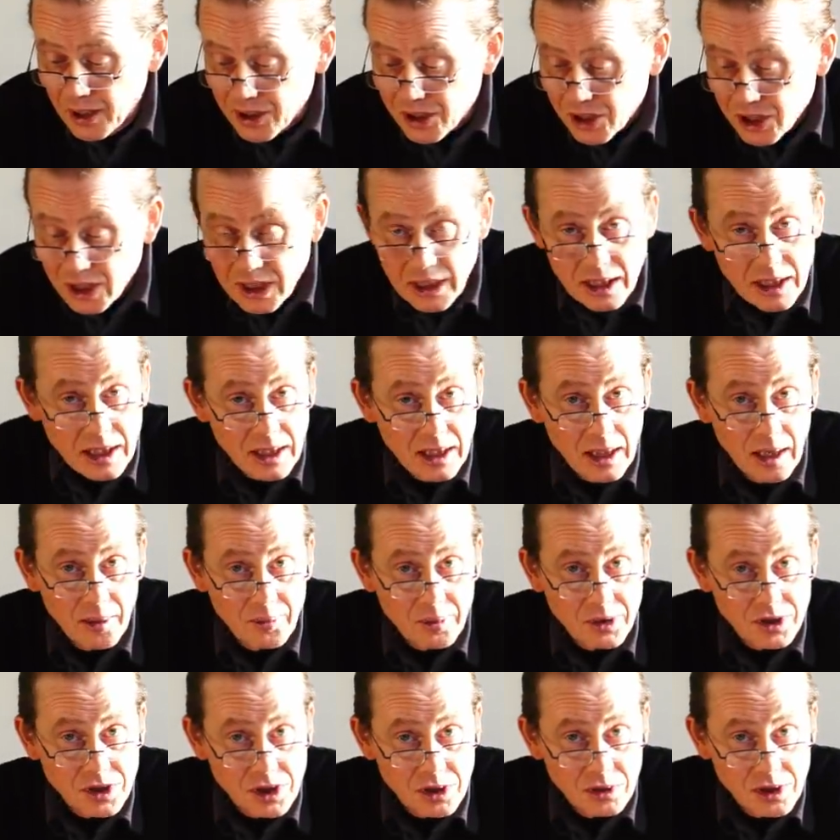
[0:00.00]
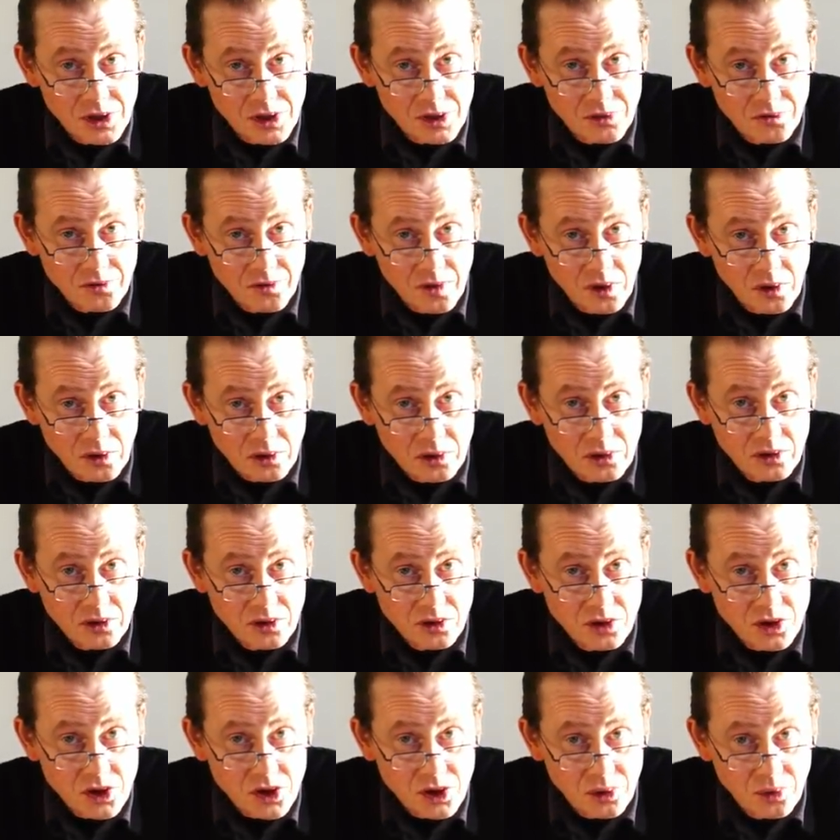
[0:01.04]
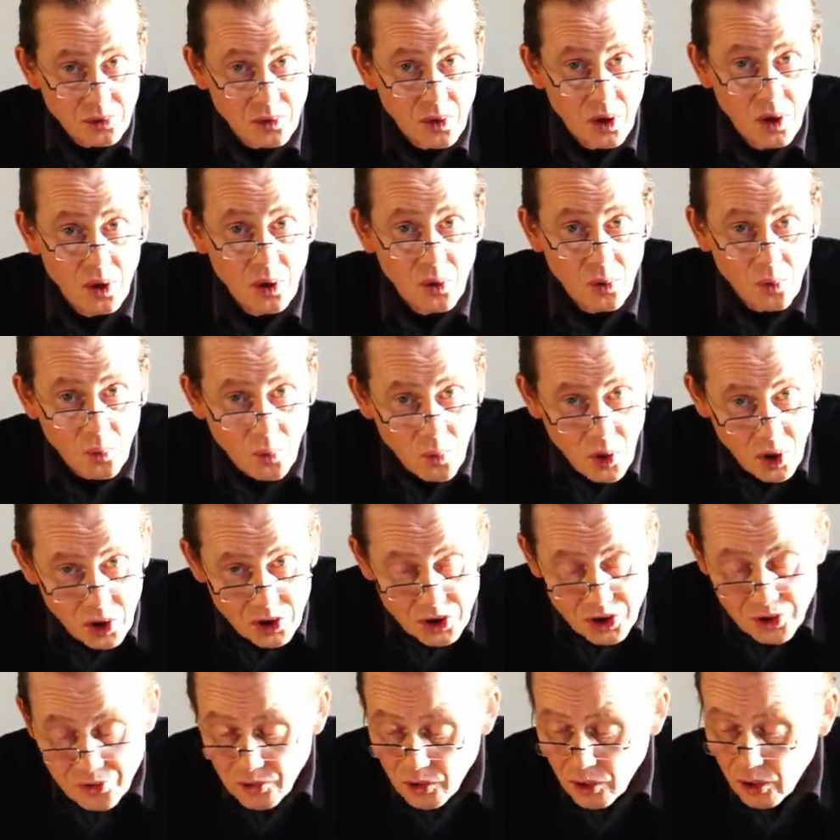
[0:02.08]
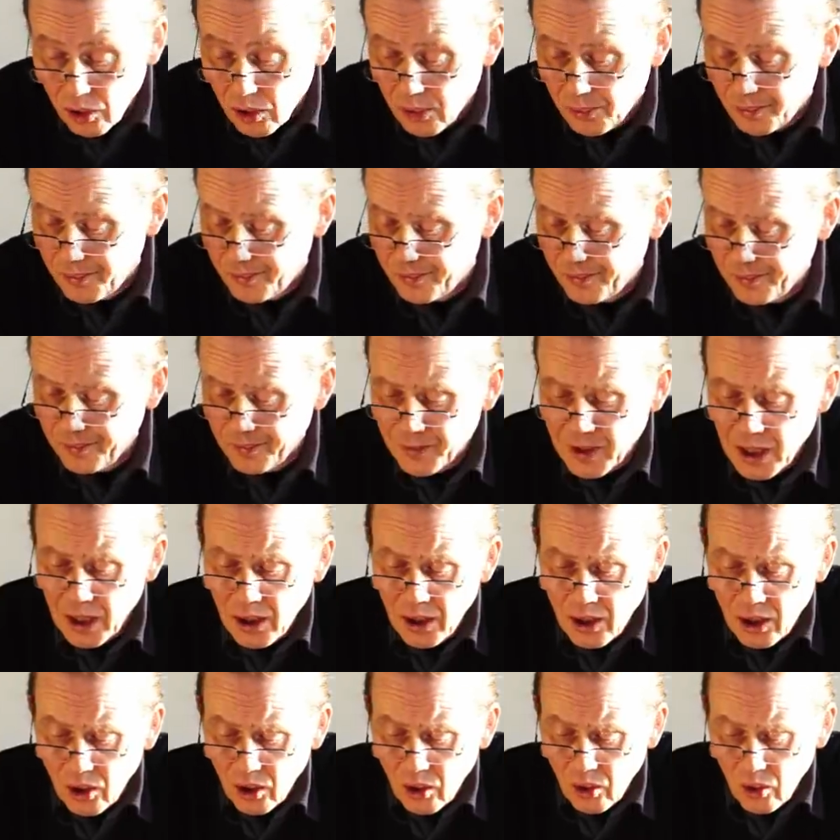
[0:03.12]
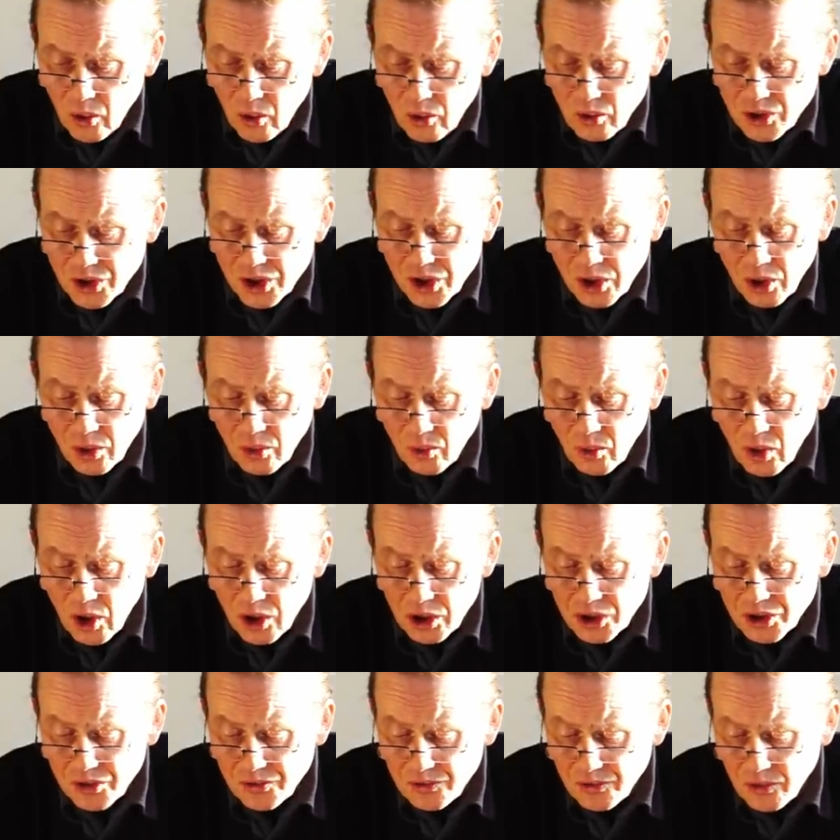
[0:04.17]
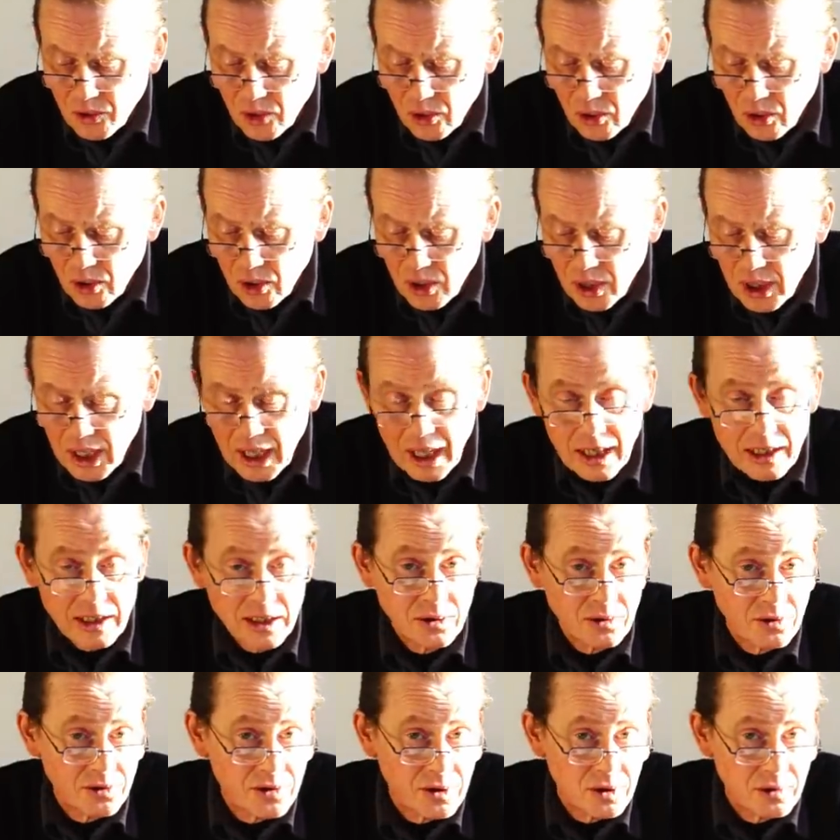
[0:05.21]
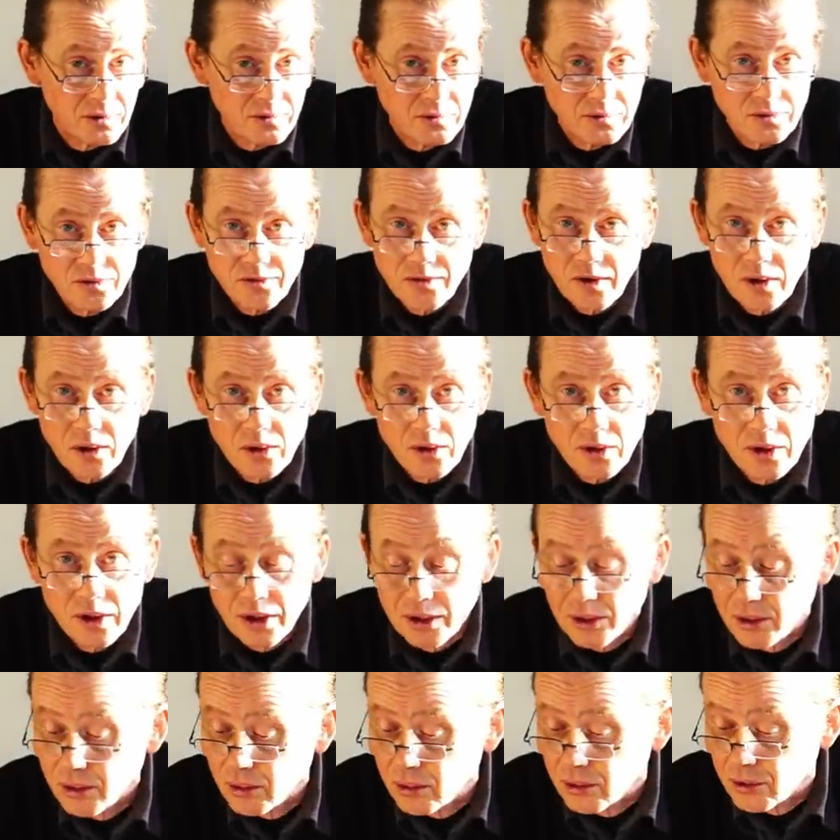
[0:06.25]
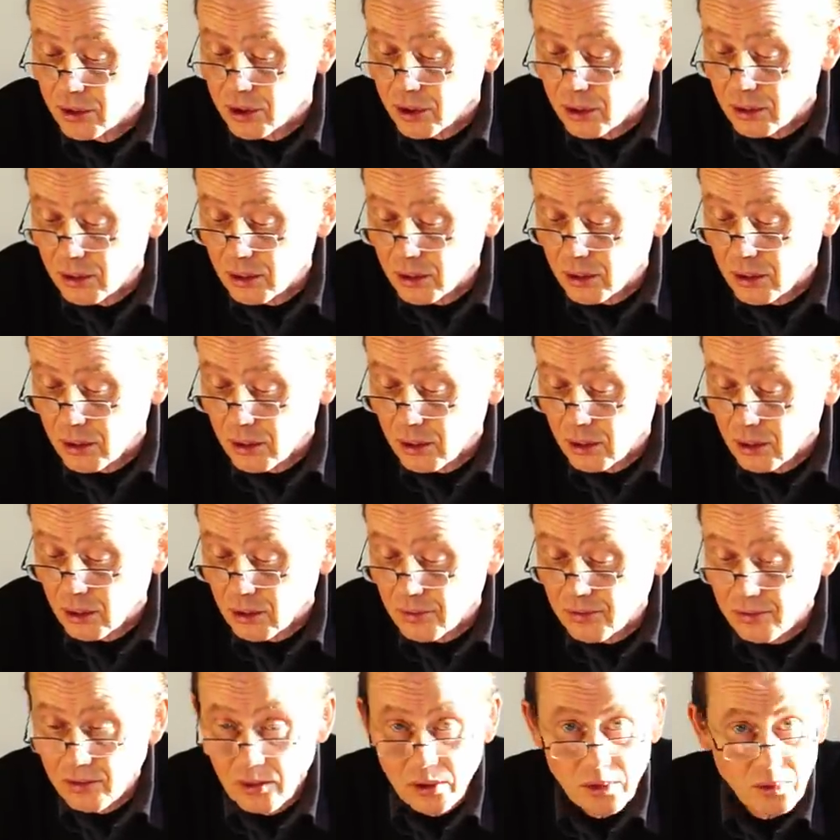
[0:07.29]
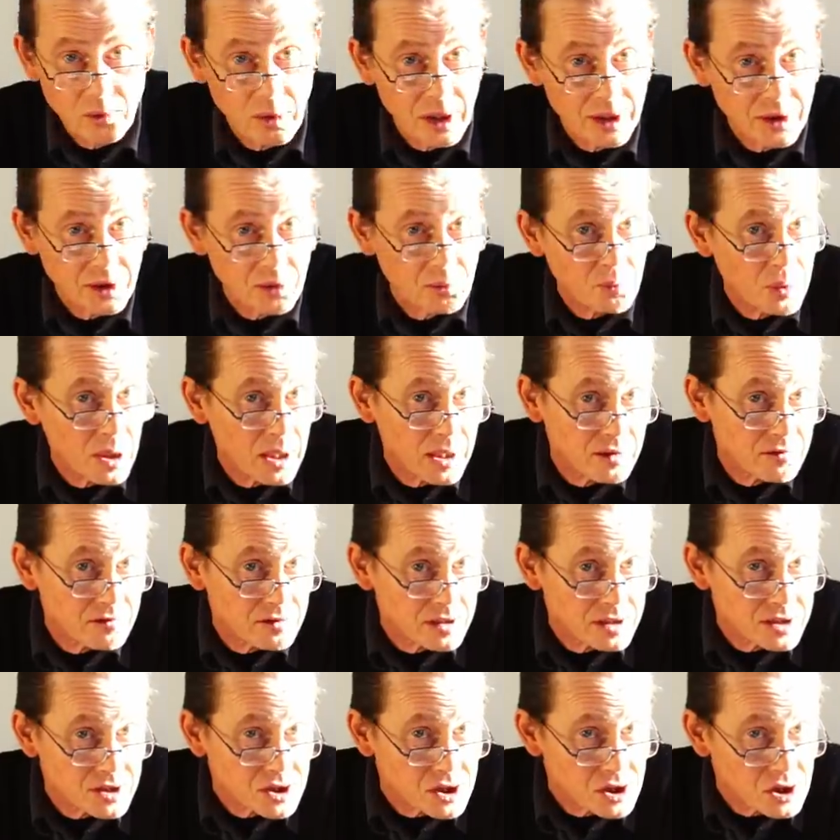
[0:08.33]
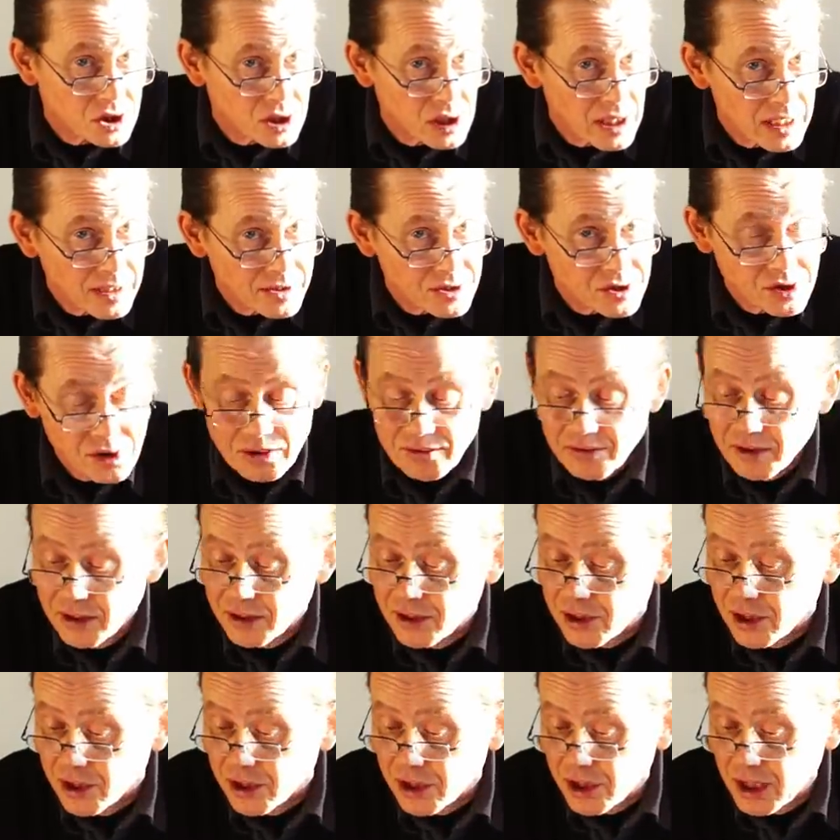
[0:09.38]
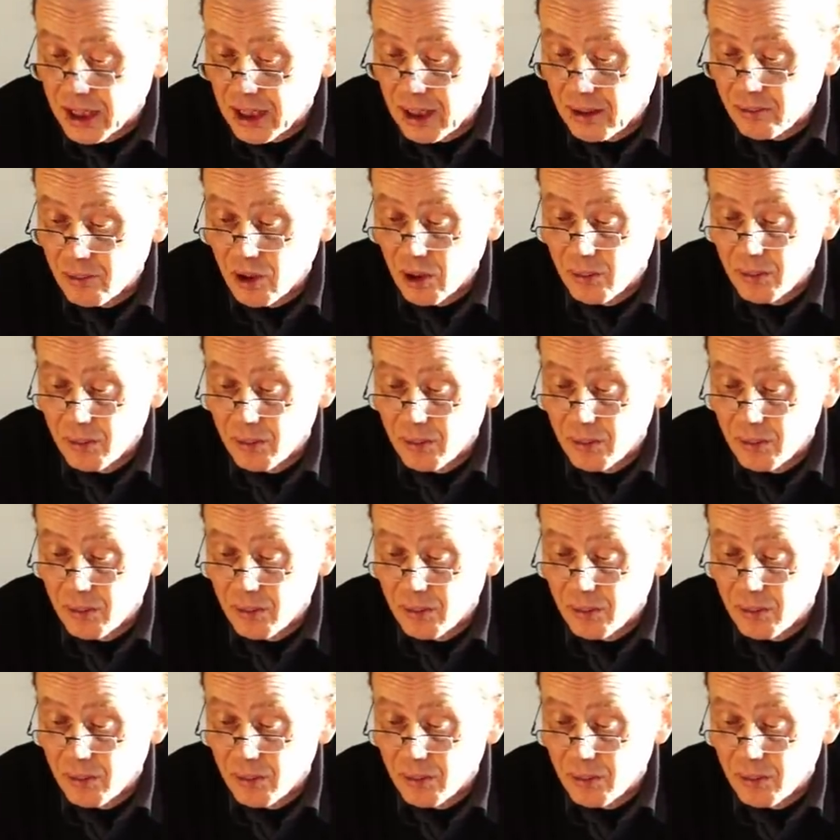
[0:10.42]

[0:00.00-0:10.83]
Sticky aperture is a fault to watch for. Also watch for any other fault that you'd look for when you're buying a vintage lens or a vintage camera.